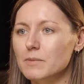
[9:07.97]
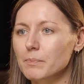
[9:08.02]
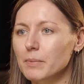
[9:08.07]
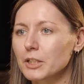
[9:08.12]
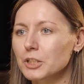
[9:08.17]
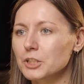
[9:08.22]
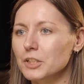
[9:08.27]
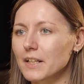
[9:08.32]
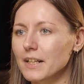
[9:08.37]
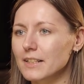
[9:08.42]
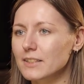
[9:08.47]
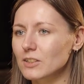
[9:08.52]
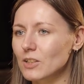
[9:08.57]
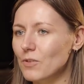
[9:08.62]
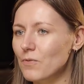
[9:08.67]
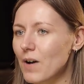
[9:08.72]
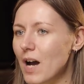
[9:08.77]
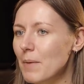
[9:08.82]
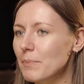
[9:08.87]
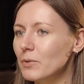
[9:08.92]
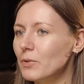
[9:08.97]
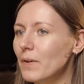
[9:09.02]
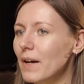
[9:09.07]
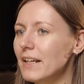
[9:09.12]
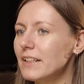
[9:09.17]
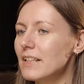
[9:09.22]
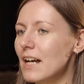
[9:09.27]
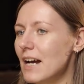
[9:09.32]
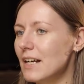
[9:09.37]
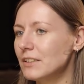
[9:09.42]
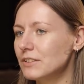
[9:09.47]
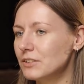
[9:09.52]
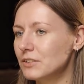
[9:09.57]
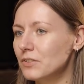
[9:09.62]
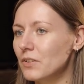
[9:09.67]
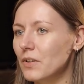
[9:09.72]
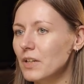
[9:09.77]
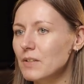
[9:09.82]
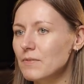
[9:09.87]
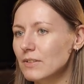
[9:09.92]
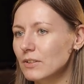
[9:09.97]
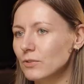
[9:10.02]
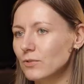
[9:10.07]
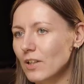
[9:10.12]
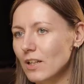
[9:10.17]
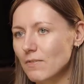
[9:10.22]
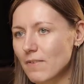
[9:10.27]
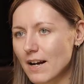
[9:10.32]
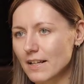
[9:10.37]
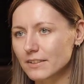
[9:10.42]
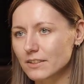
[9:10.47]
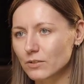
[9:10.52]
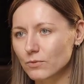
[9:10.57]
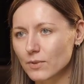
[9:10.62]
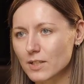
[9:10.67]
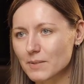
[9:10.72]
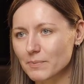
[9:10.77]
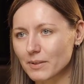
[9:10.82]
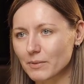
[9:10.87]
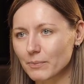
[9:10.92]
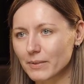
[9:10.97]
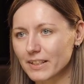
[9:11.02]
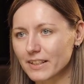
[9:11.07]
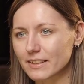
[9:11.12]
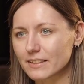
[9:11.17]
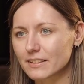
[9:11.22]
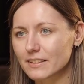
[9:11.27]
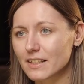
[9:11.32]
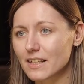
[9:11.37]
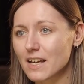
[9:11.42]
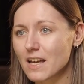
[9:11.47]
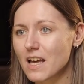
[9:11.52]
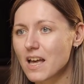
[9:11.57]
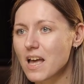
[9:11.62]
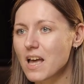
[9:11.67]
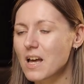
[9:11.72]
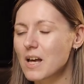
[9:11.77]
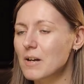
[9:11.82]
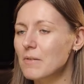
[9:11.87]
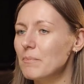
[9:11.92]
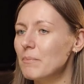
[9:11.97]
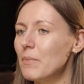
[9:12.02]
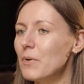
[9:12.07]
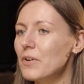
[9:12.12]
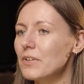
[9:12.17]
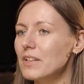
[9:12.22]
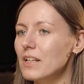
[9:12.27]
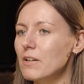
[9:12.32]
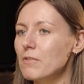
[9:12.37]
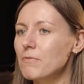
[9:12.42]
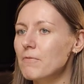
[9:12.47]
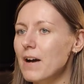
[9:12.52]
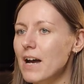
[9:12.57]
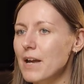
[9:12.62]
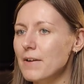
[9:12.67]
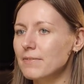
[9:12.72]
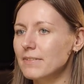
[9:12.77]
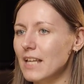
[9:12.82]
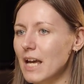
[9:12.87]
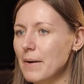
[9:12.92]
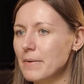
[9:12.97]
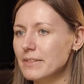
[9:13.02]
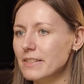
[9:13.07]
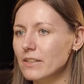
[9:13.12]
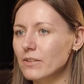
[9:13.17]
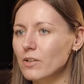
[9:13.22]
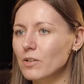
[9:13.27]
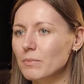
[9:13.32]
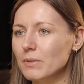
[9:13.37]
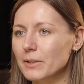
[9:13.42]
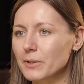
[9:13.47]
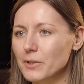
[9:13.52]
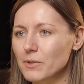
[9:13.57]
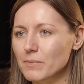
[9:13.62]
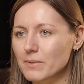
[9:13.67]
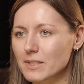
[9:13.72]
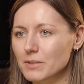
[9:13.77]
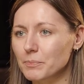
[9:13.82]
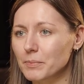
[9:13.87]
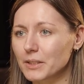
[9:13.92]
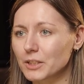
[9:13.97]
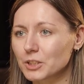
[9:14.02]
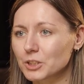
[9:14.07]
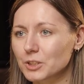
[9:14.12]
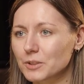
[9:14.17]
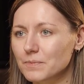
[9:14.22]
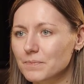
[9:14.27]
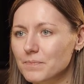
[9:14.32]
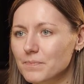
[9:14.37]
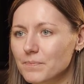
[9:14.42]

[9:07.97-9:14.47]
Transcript: at speech rates of up to 800 or even 1200 words per minute, more than 5 times the normal human speech.